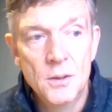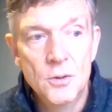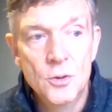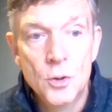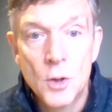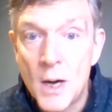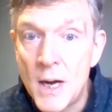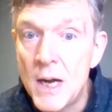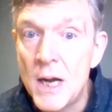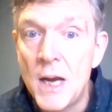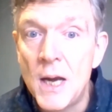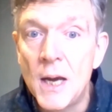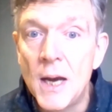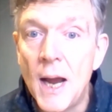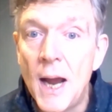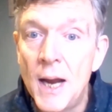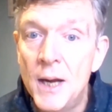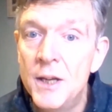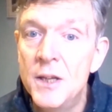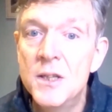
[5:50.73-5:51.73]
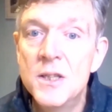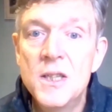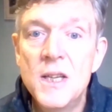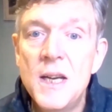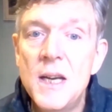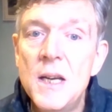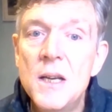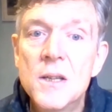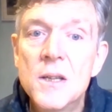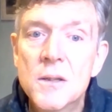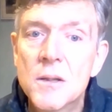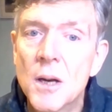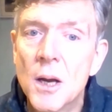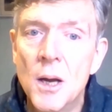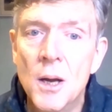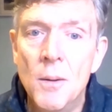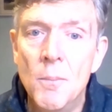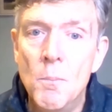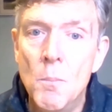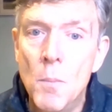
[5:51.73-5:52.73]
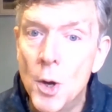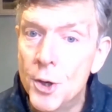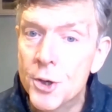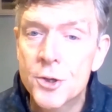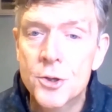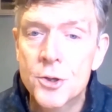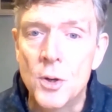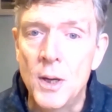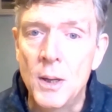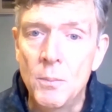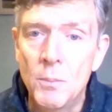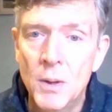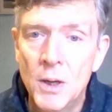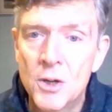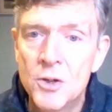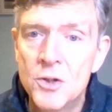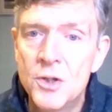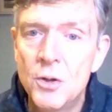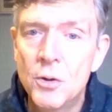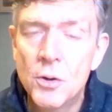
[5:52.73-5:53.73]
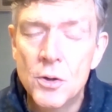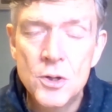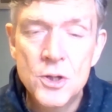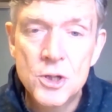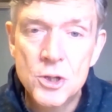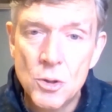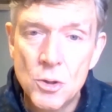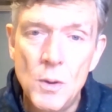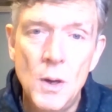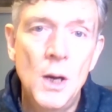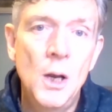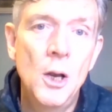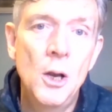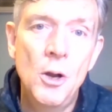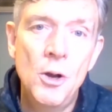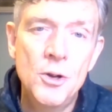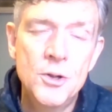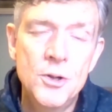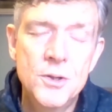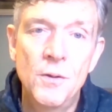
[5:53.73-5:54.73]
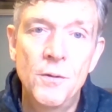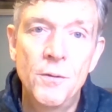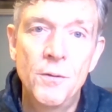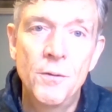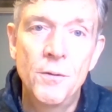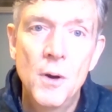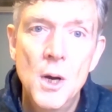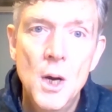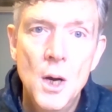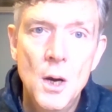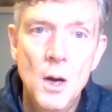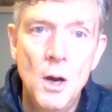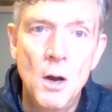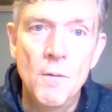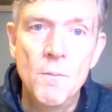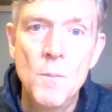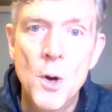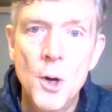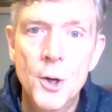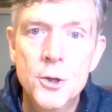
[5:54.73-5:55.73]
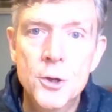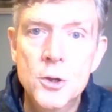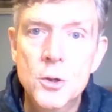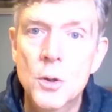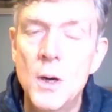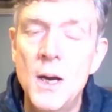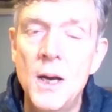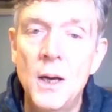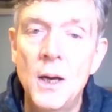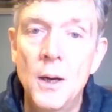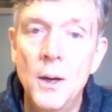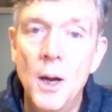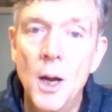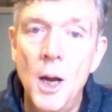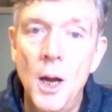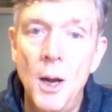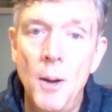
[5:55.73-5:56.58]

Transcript: training, and indeed monitoring, because you can do a lot of monitoring